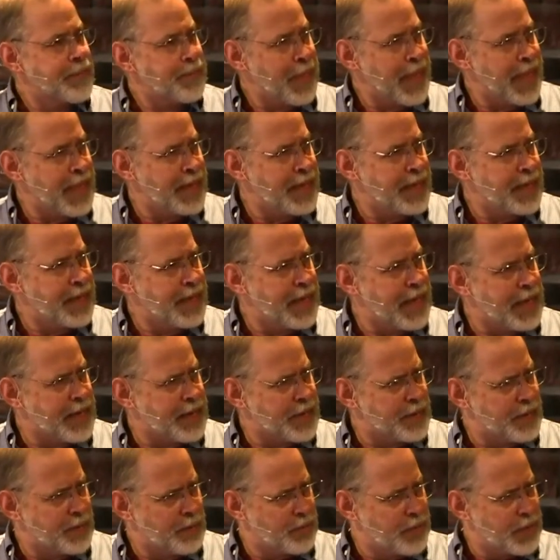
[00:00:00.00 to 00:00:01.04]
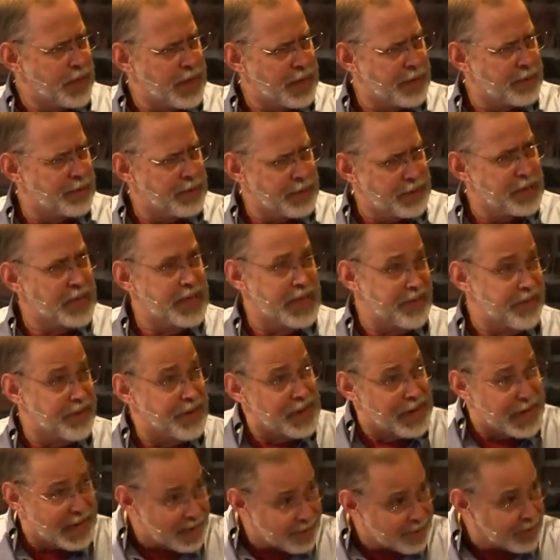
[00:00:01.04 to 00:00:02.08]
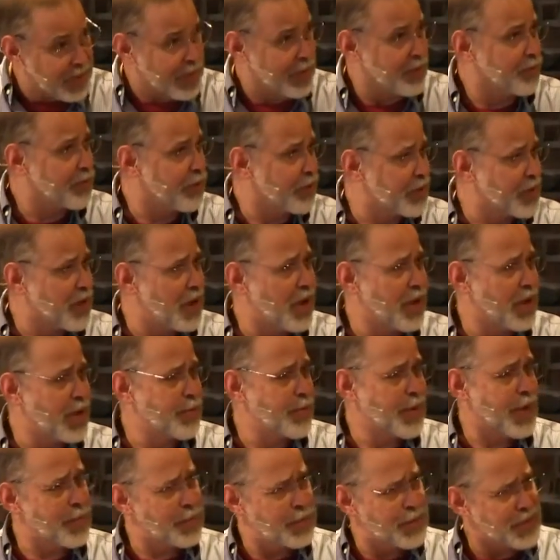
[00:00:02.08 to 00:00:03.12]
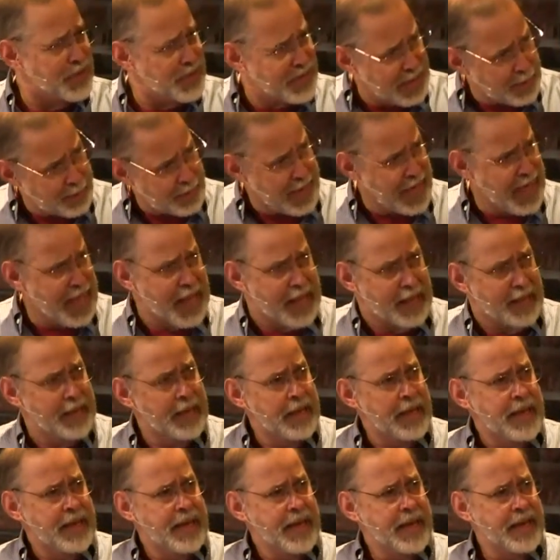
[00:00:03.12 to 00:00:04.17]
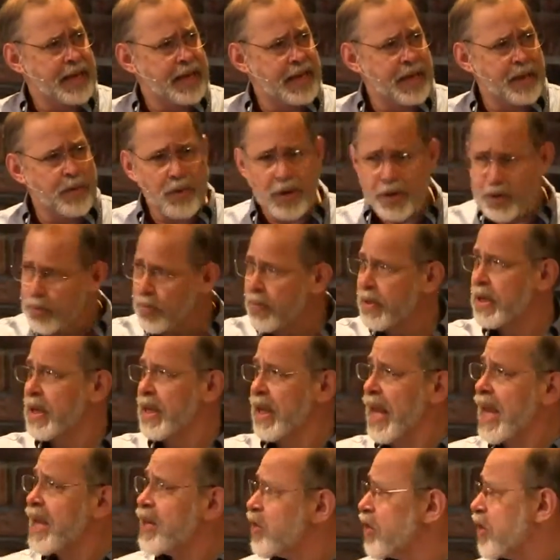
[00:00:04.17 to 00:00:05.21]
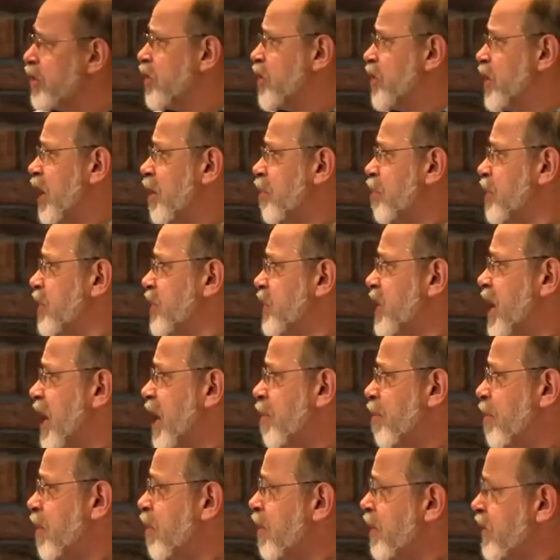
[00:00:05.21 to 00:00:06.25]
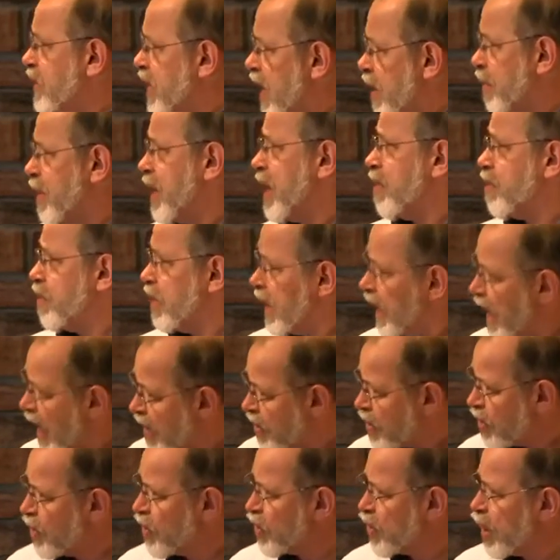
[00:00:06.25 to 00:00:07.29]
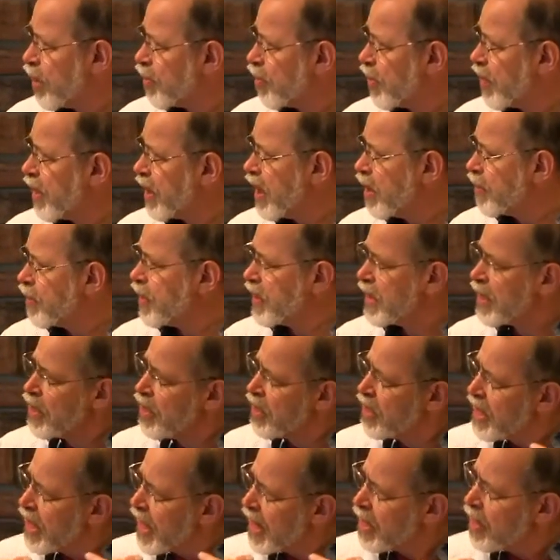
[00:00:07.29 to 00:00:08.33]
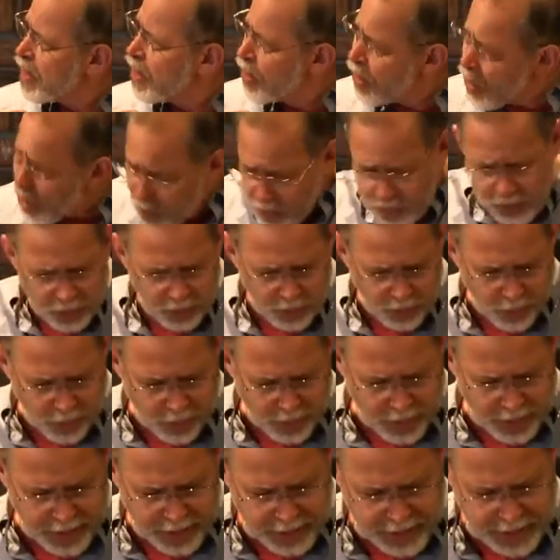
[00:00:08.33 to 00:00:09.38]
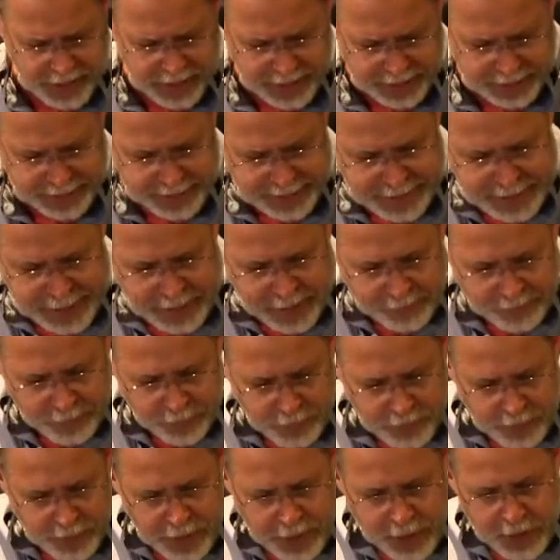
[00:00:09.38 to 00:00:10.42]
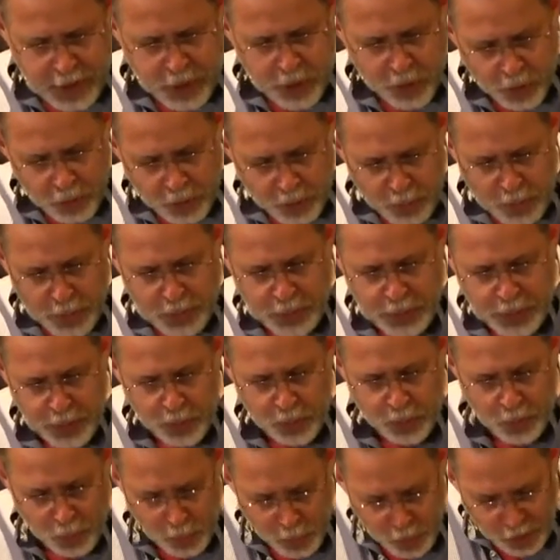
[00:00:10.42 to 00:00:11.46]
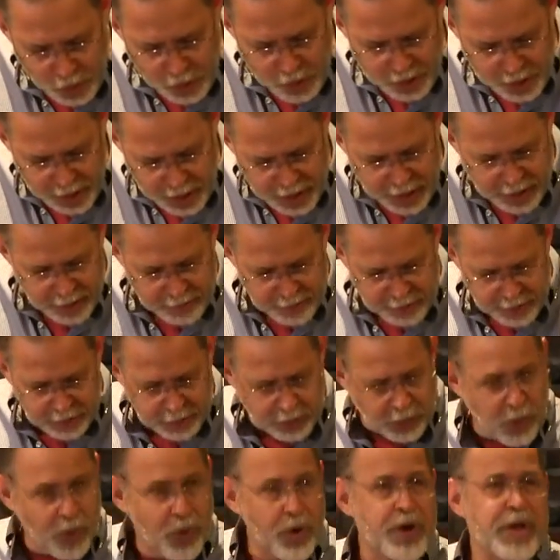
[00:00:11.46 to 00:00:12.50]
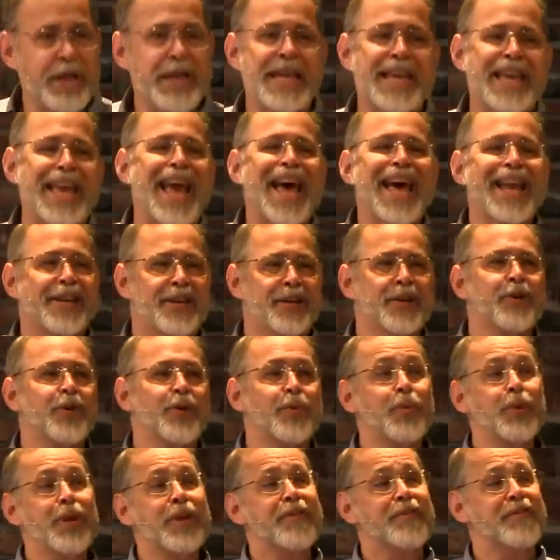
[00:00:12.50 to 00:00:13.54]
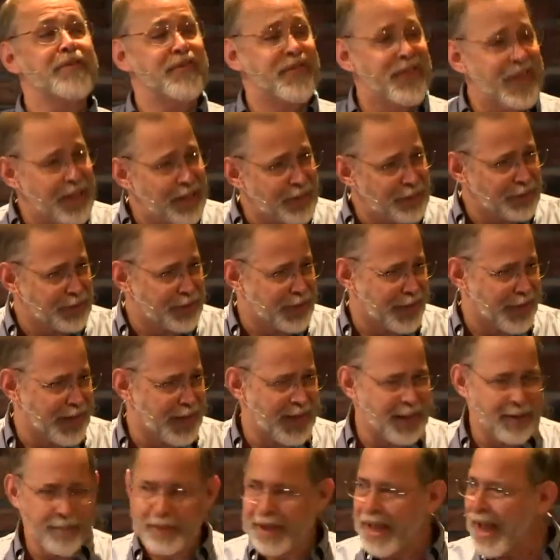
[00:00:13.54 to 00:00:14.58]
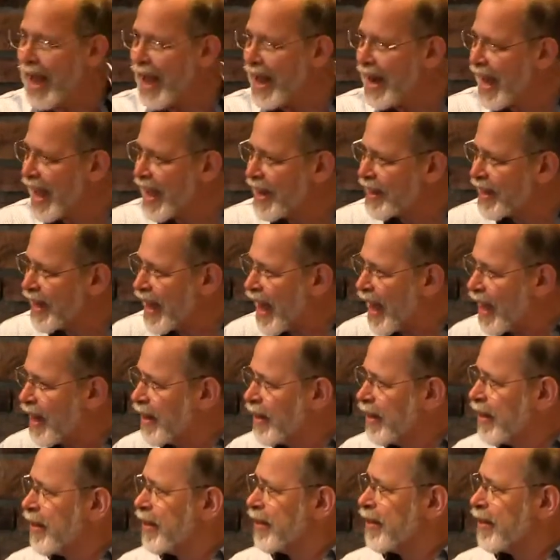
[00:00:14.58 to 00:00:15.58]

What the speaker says: And so we're not, this is a different covenant we're talking about, but the same God, and he wants relationship with Samuel, wants Samuel to have relationship with him. He didn't yet know the Lord, it says, for nor was the word of the Lord yet revealed to him. God had not